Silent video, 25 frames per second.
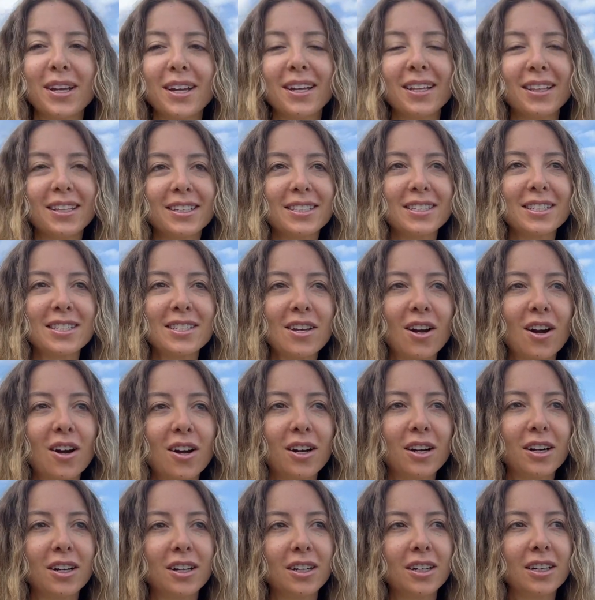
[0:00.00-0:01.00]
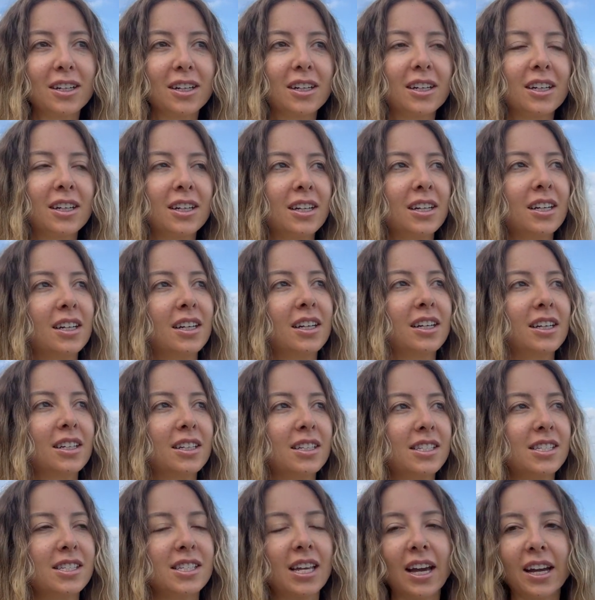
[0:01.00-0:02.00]
this is our
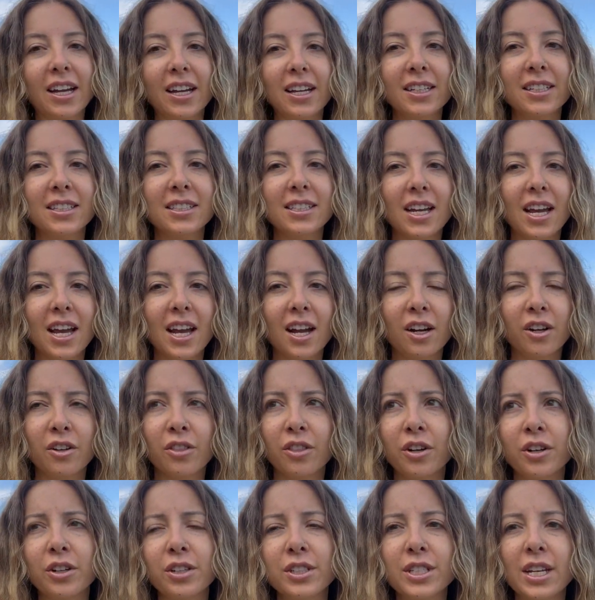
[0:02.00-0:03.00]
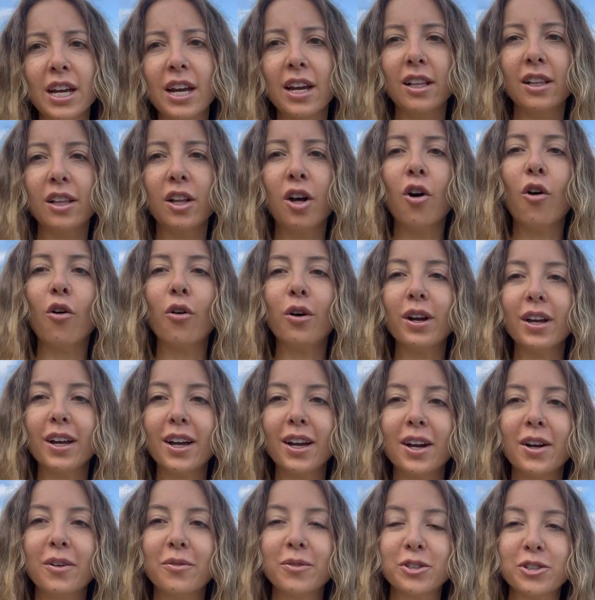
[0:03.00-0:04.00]
second day or third day at La
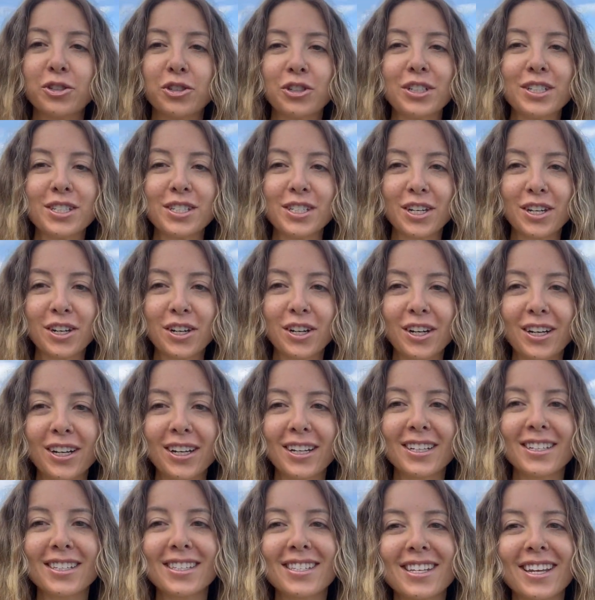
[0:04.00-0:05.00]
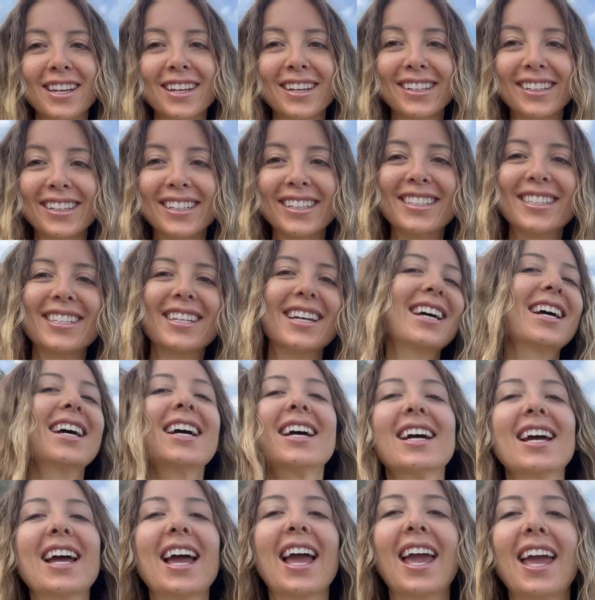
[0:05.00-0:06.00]
Joya Retreat Center in Sayulita,
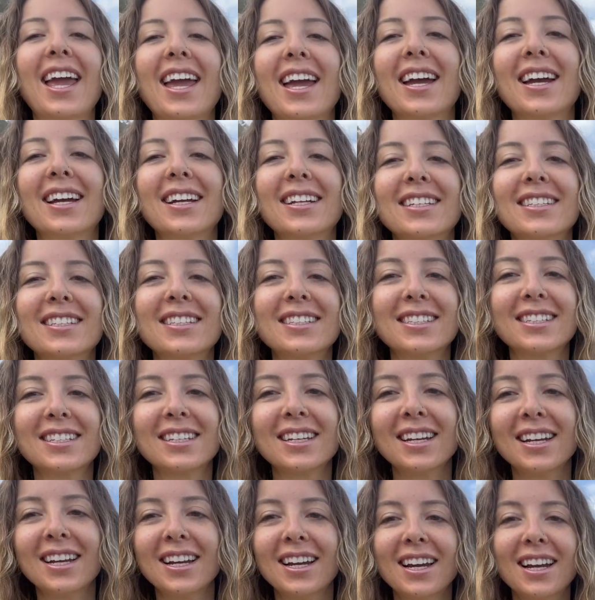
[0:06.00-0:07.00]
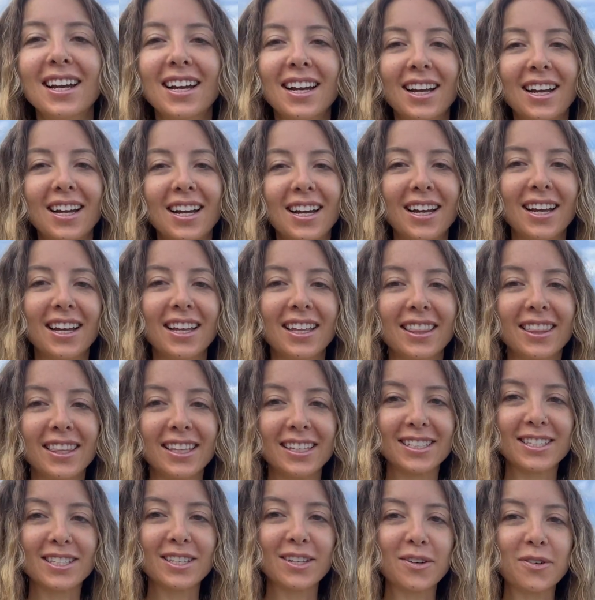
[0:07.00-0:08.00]
and
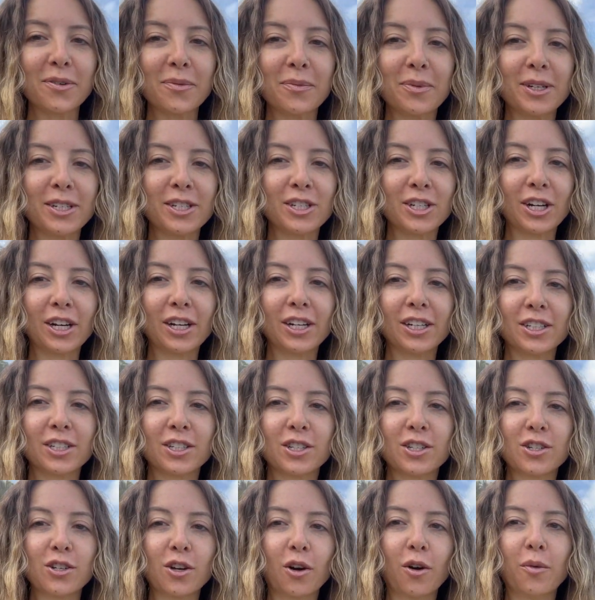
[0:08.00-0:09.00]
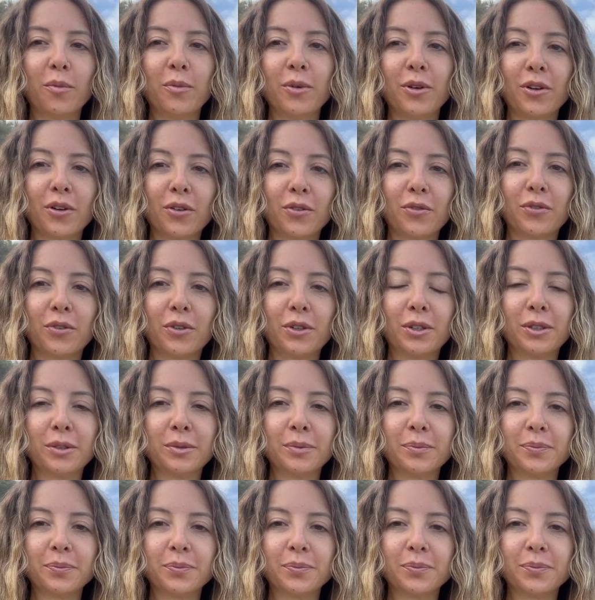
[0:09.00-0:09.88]
this little beach area is so beautiful.